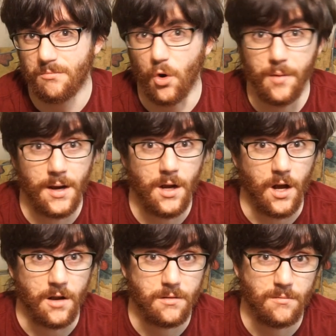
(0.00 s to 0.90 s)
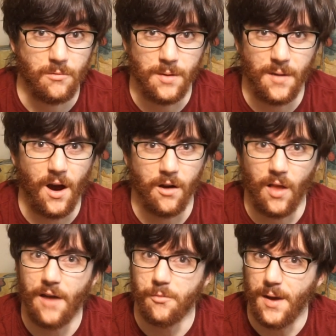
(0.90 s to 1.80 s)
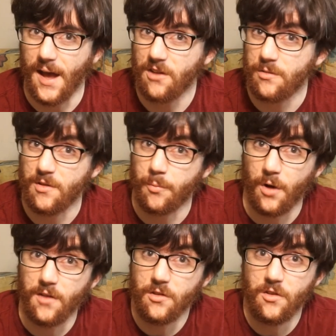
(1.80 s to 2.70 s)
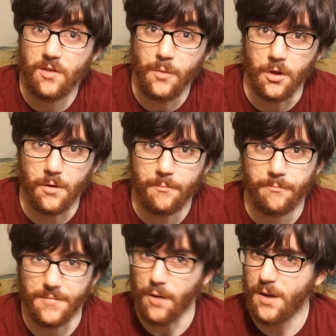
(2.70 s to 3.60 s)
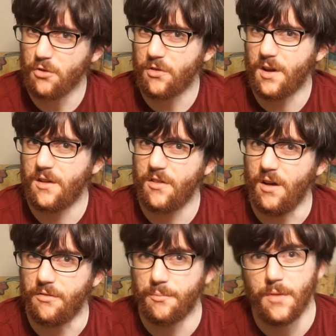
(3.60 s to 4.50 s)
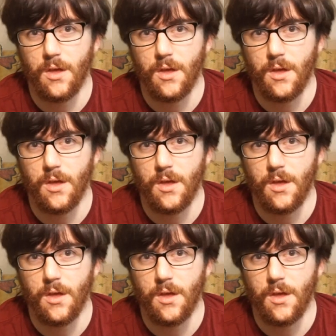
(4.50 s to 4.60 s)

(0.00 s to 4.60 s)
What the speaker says: Or you might not. Our lives may actually be surprisingly similar. That would be interesting in itself.